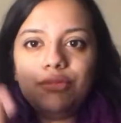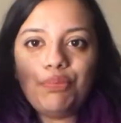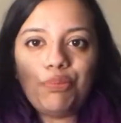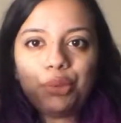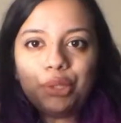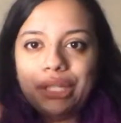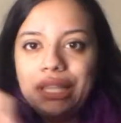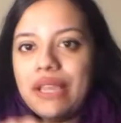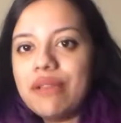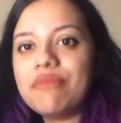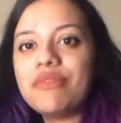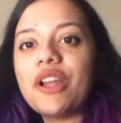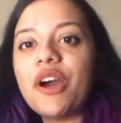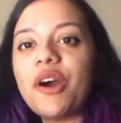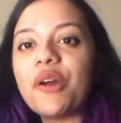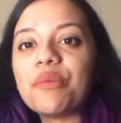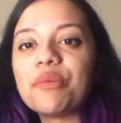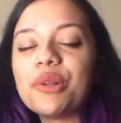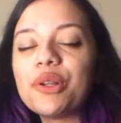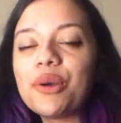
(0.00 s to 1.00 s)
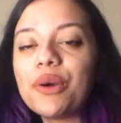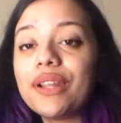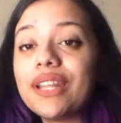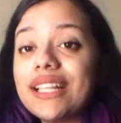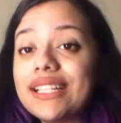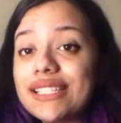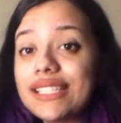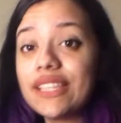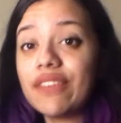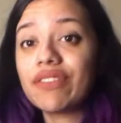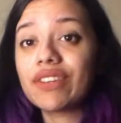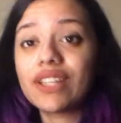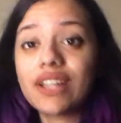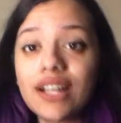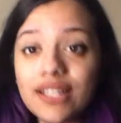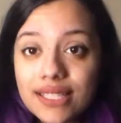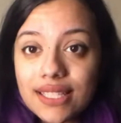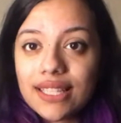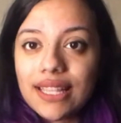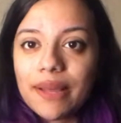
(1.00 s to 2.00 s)
put them down below and I'll see if I can
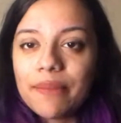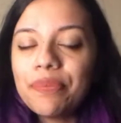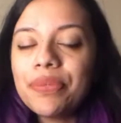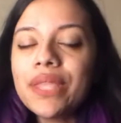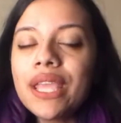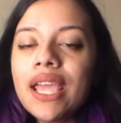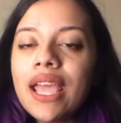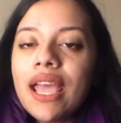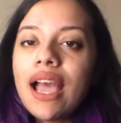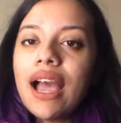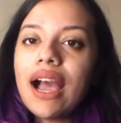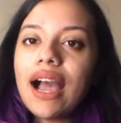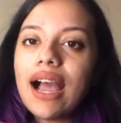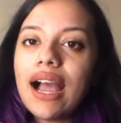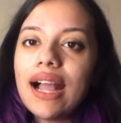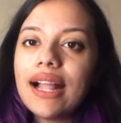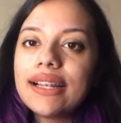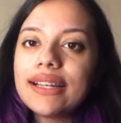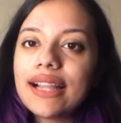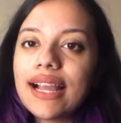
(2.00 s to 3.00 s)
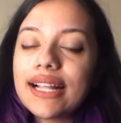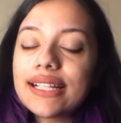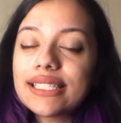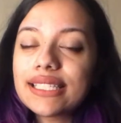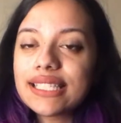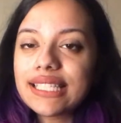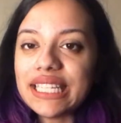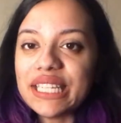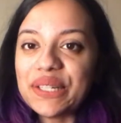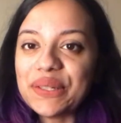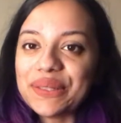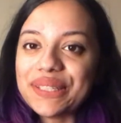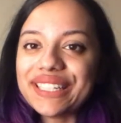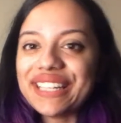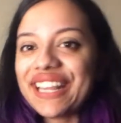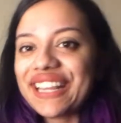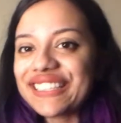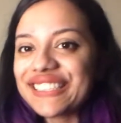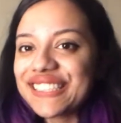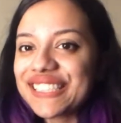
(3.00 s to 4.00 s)
answer them. And I'll see you the
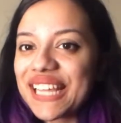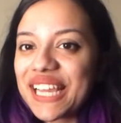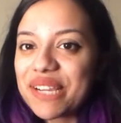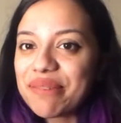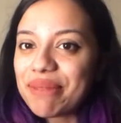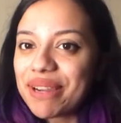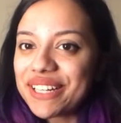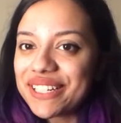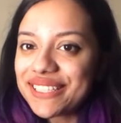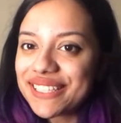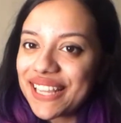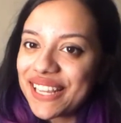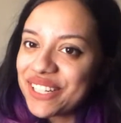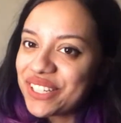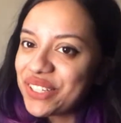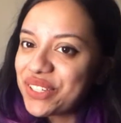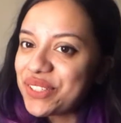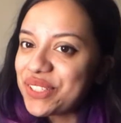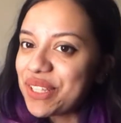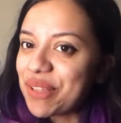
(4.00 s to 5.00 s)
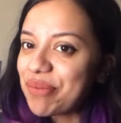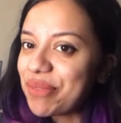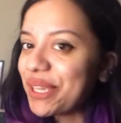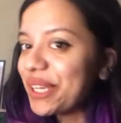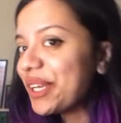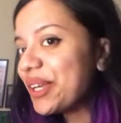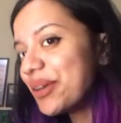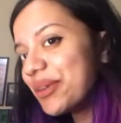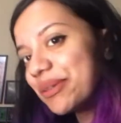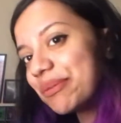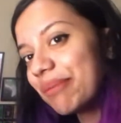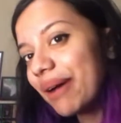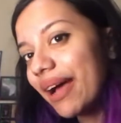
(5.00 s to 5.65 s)
next time I decide to do something new.